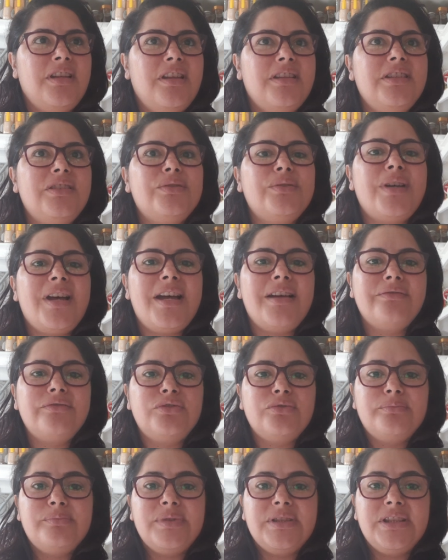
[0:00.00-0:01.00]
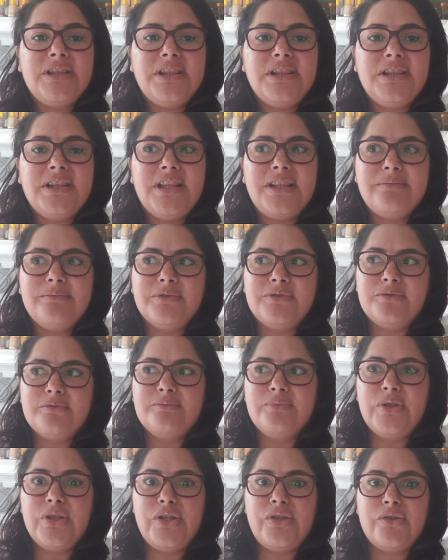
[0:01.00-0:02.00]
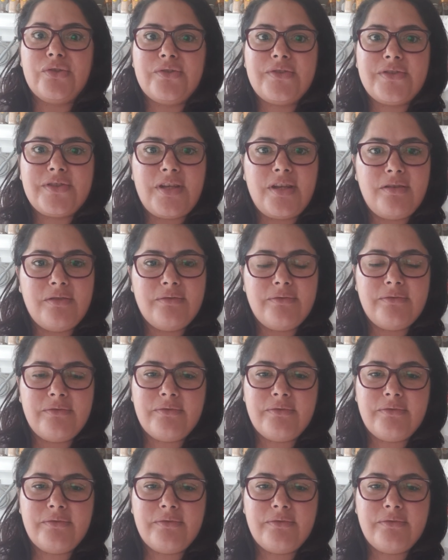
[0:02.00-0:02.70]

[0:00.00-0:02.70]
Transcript: you have to be able to be yourself.